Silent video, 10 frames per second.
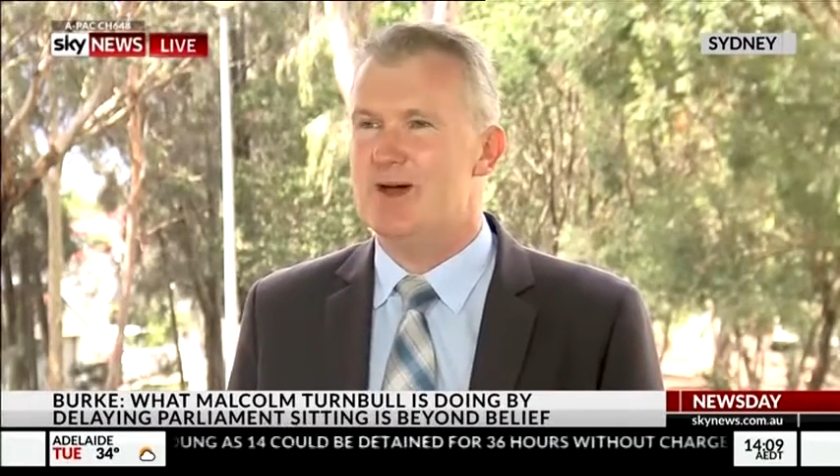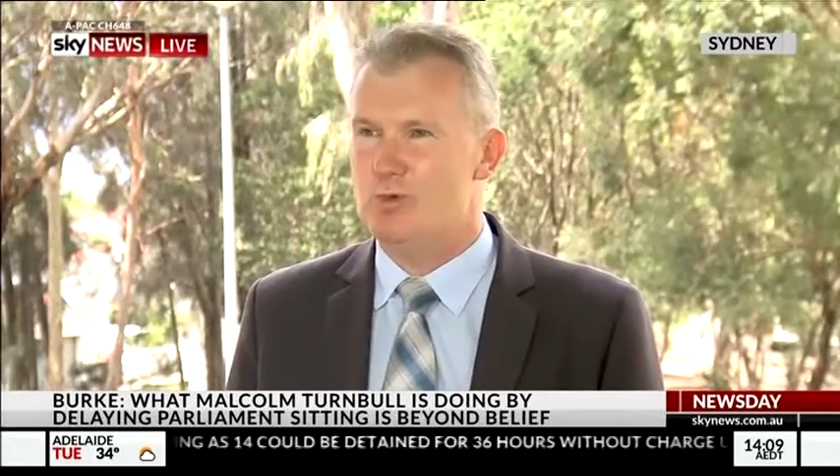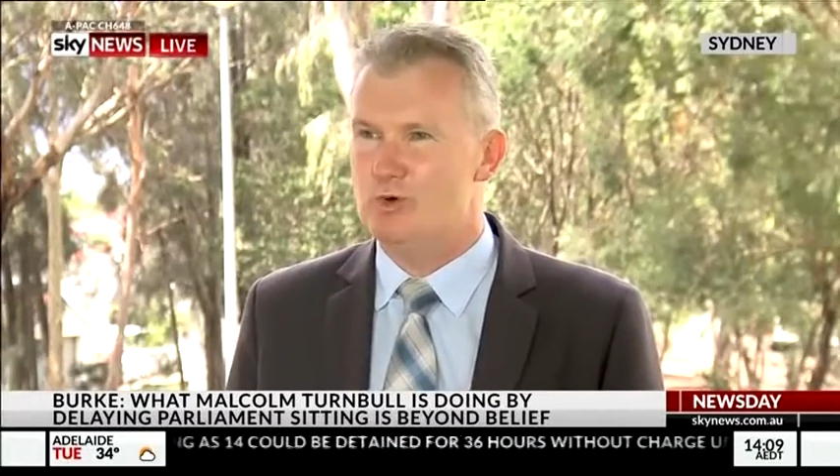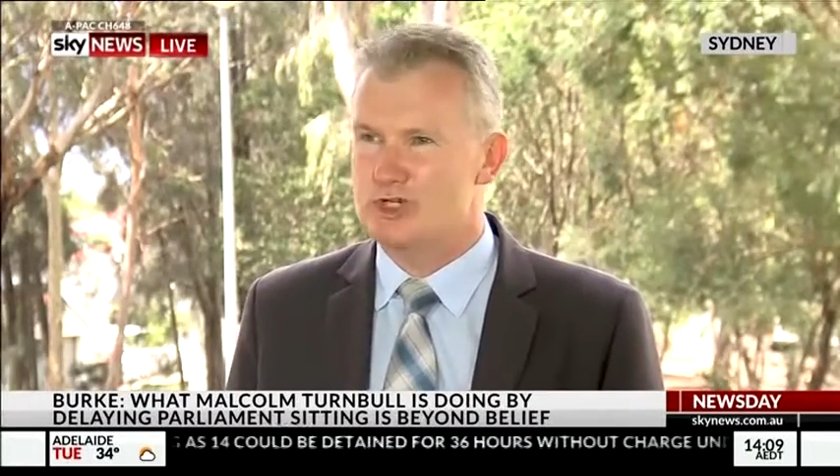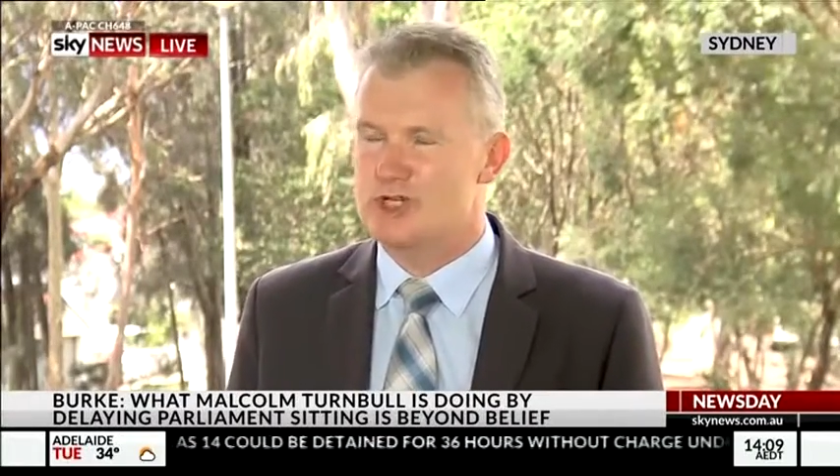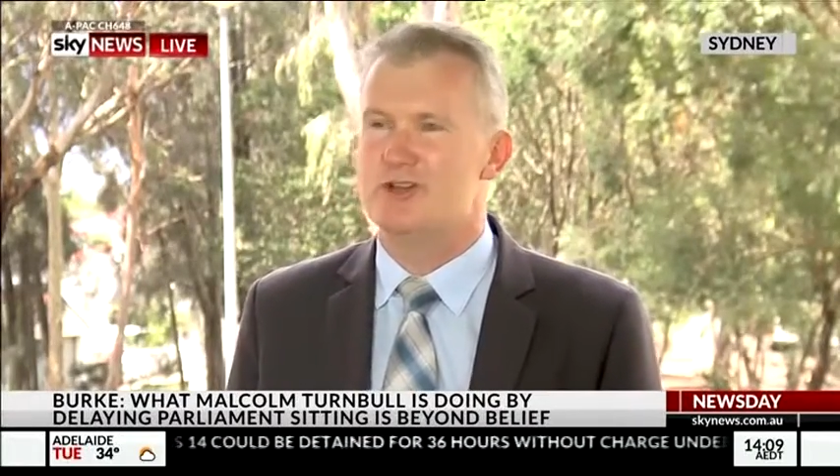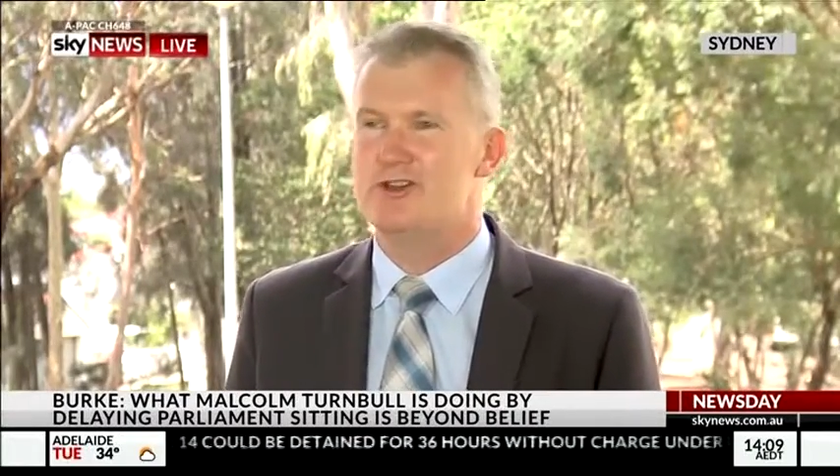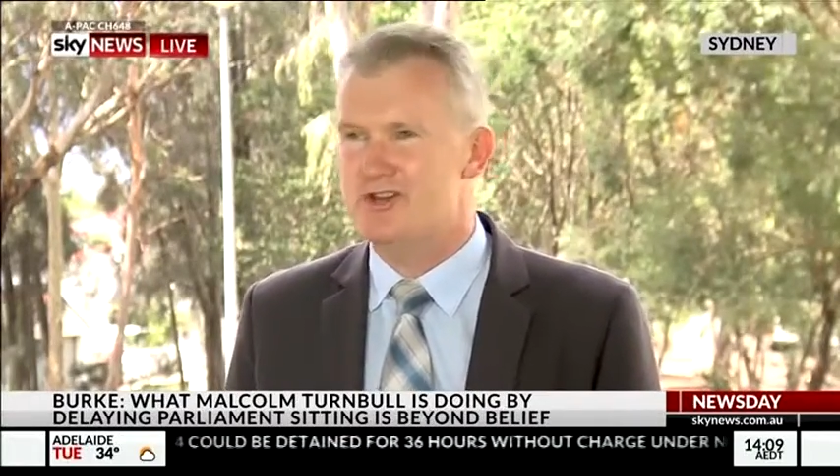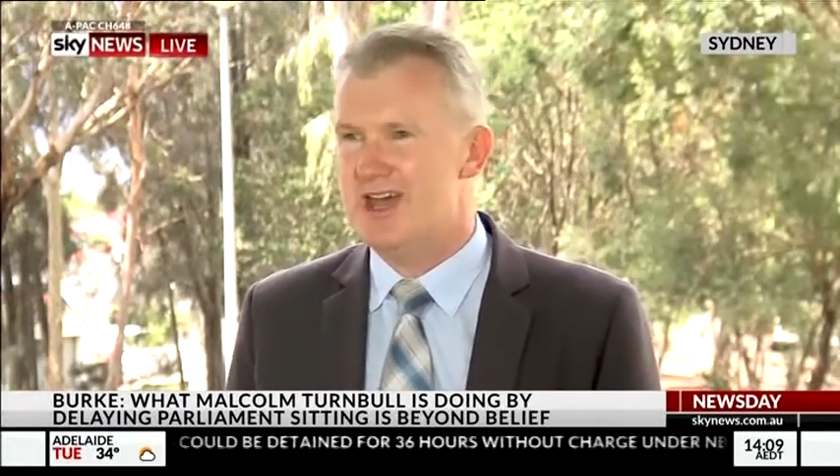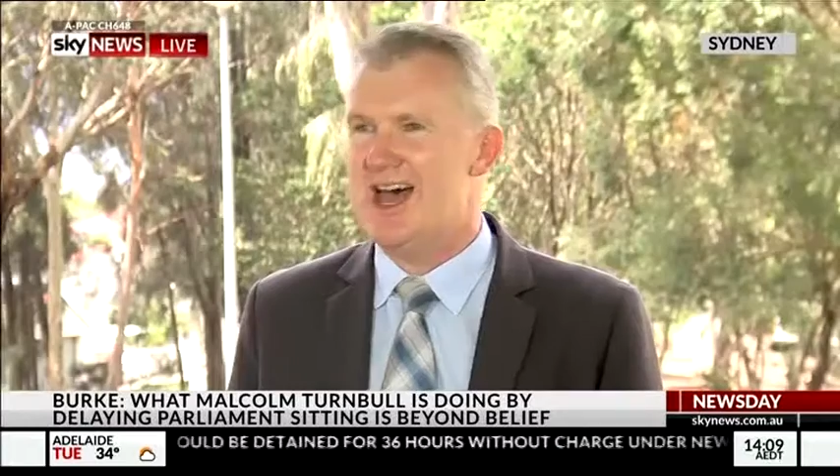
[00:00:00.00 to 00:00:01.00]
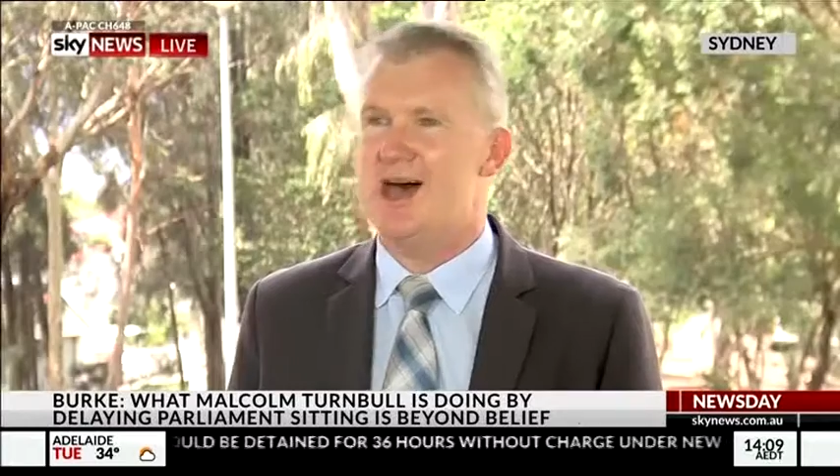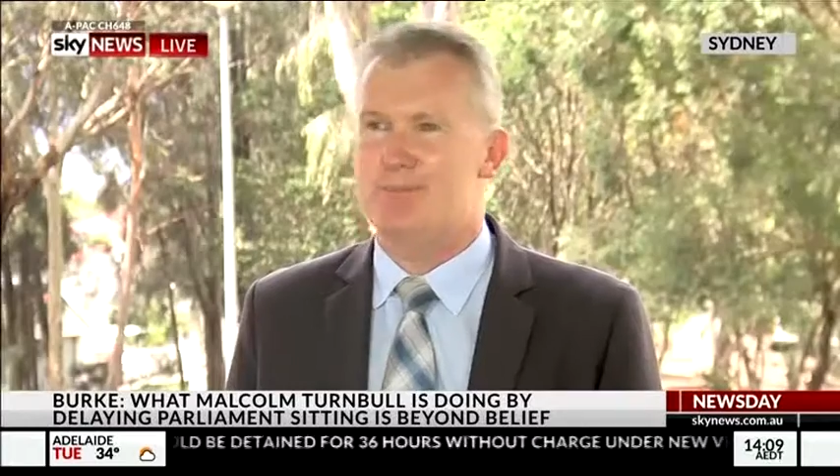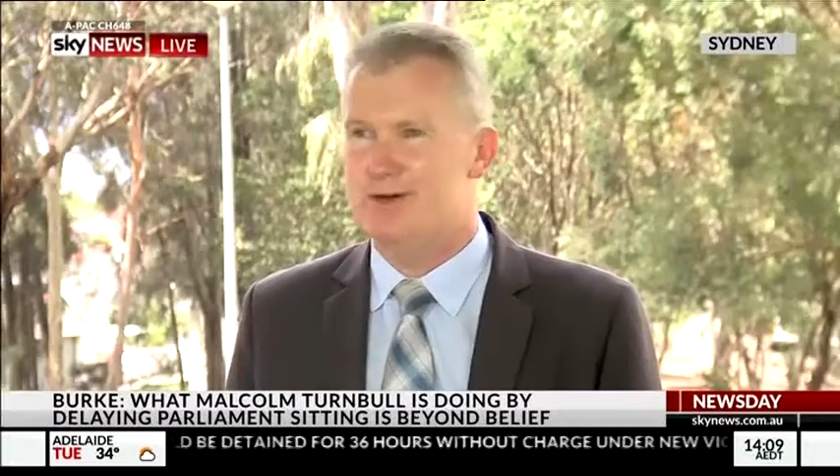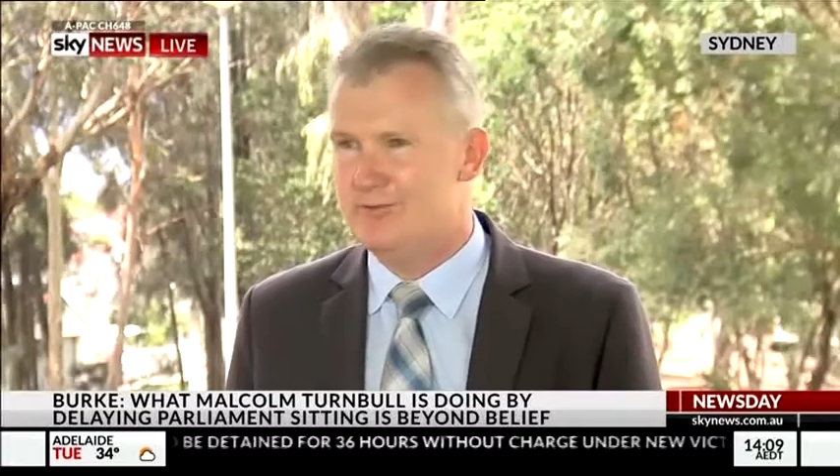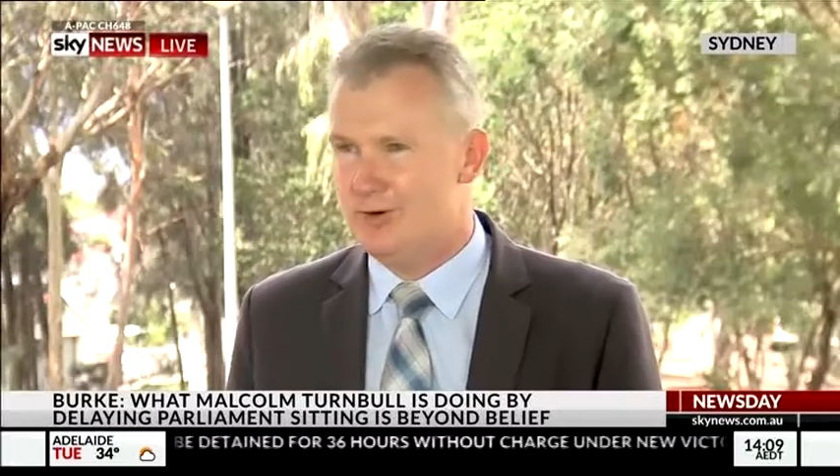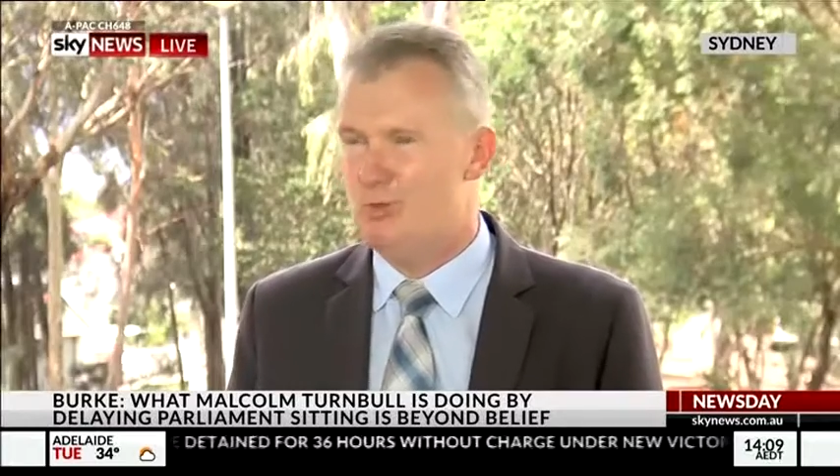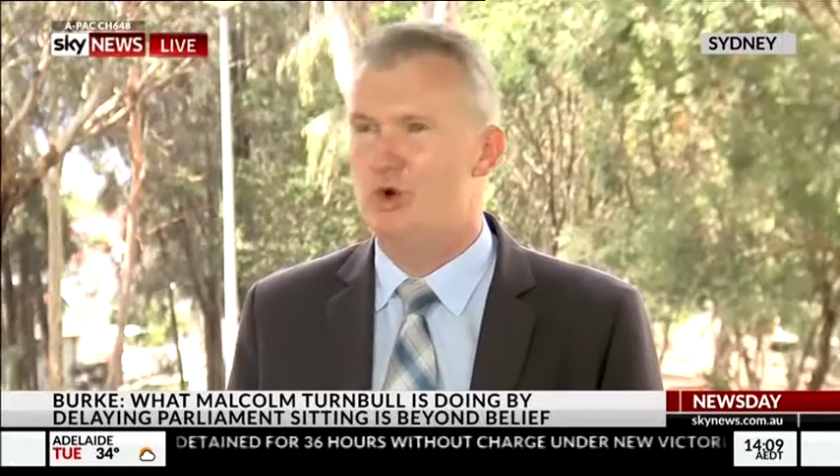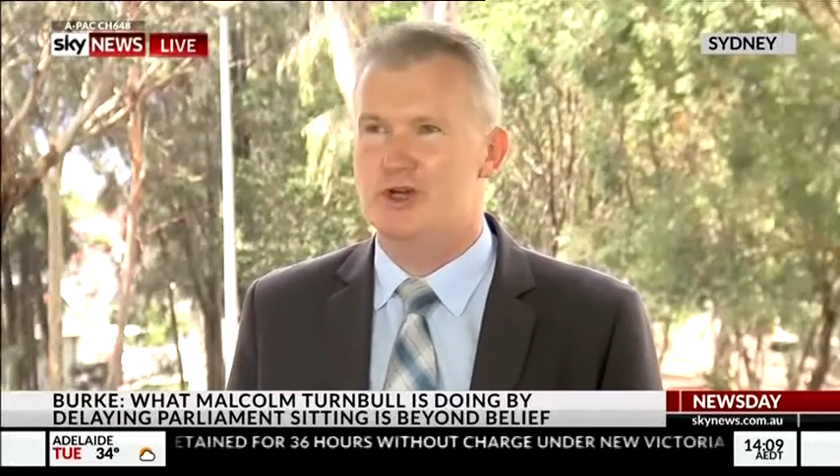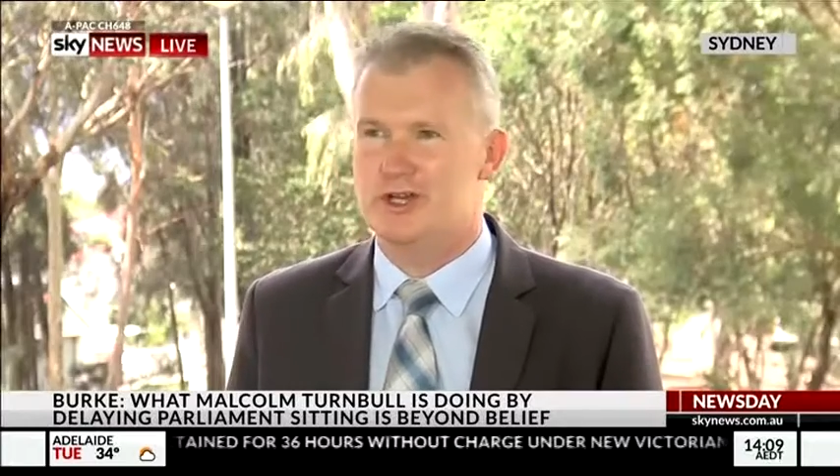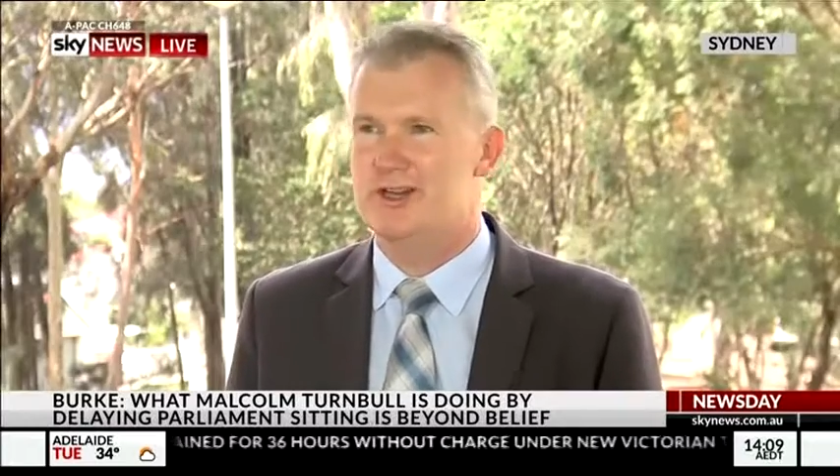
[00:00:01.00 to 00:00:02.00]
that will turn up for
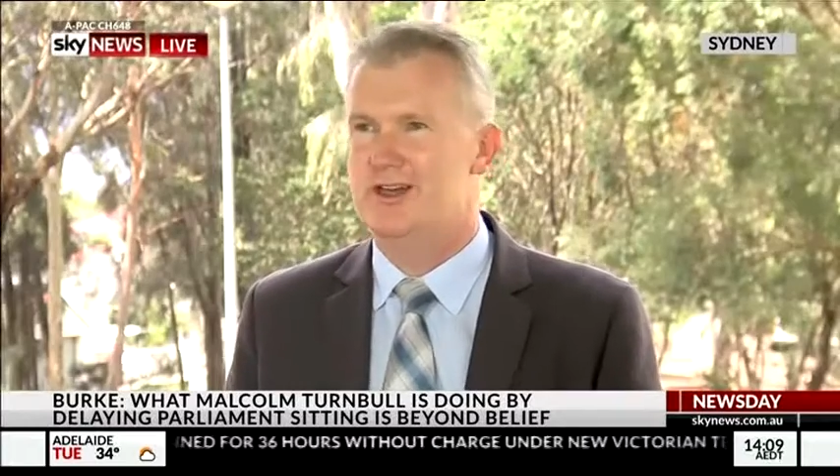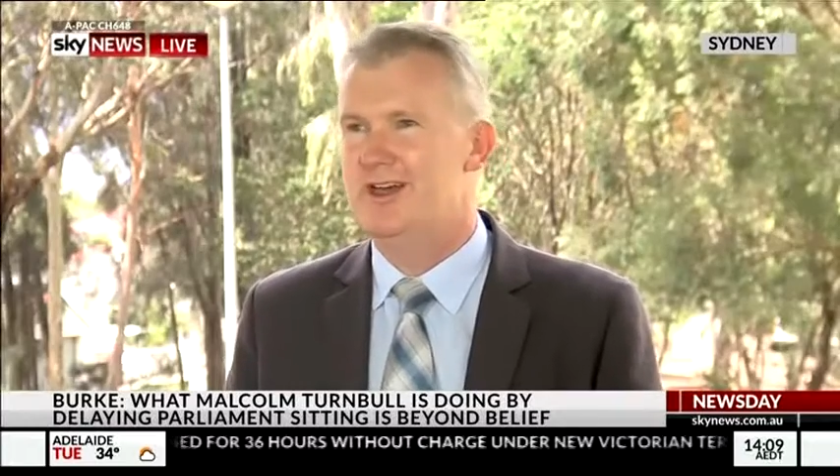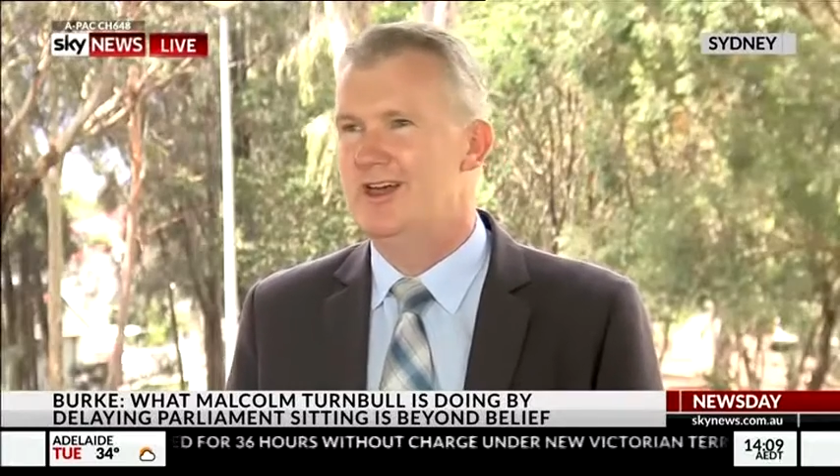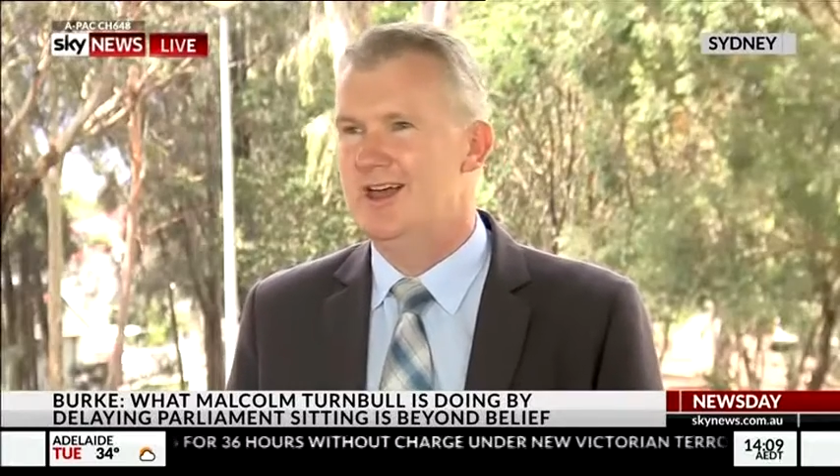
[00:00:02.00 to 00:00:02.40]
work.